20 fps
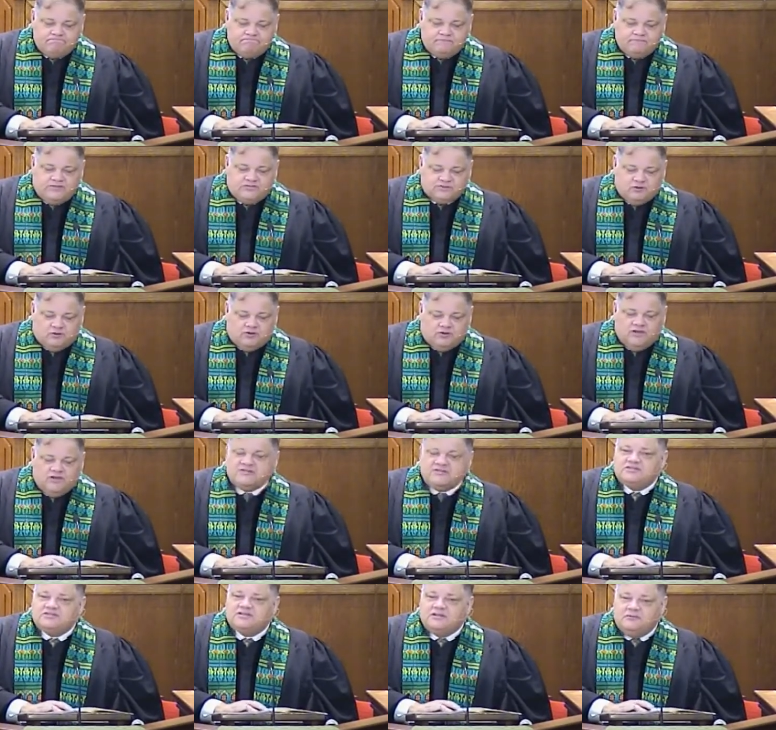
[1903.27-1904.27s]
As
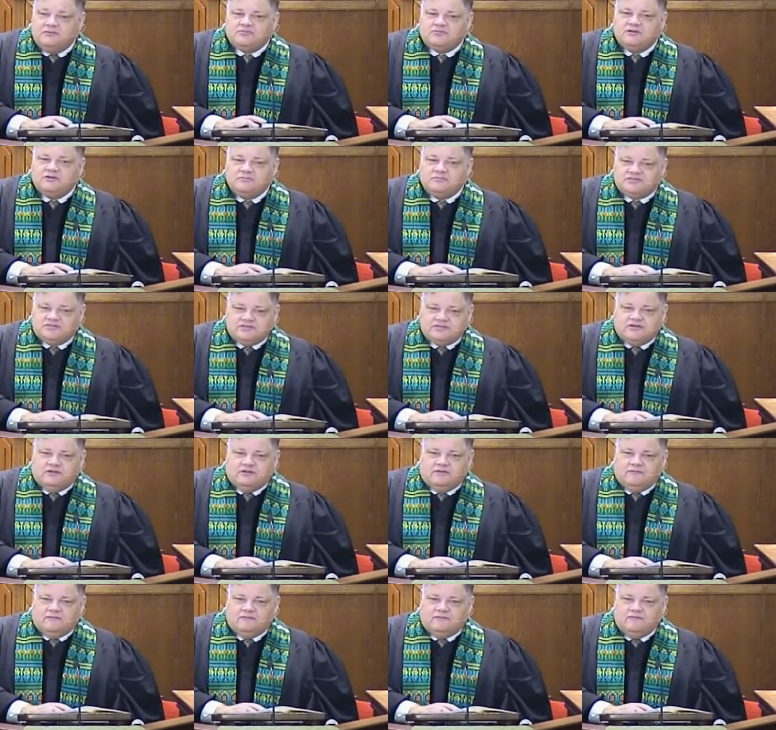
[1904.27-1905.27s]
Christ emptied
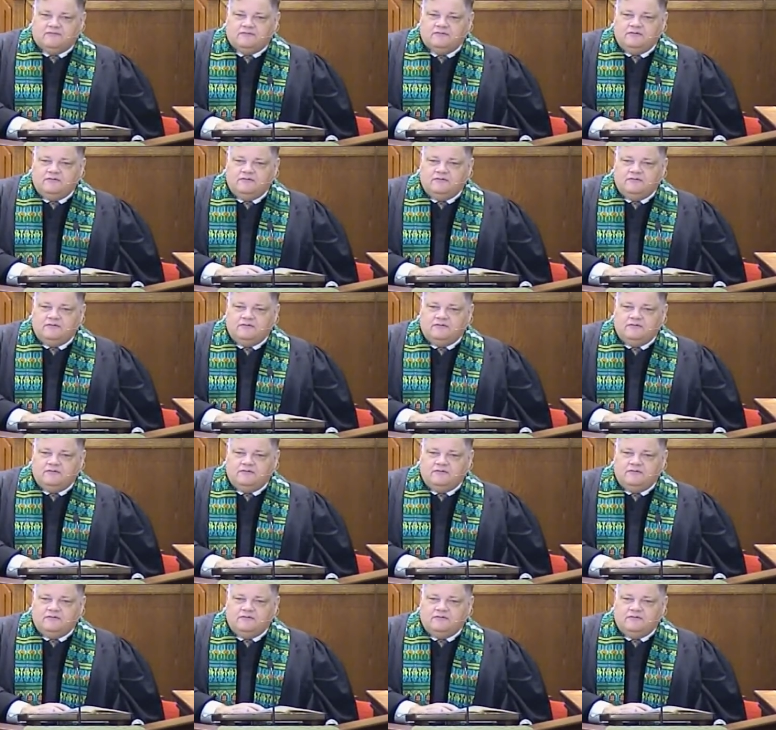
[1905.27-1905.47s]
himself,